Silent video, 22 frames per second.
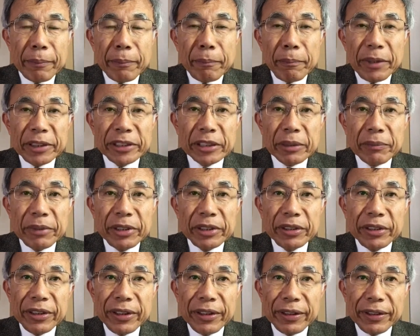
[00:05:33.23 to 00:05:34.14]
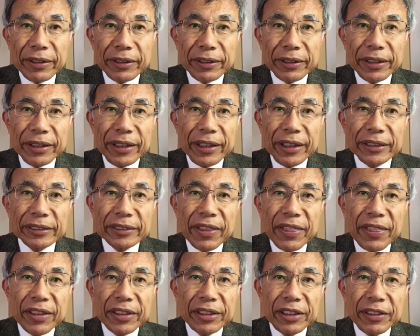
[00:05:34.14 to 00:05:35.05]
Measurement error is
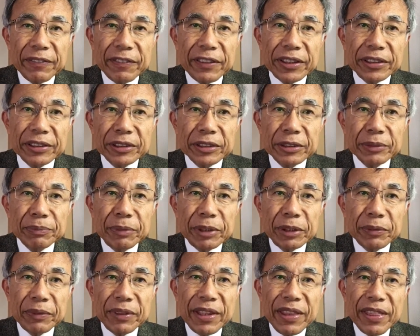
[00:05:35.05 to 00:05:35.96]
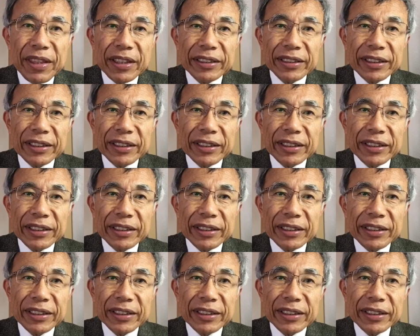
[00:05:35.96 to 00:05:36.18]
the difference between the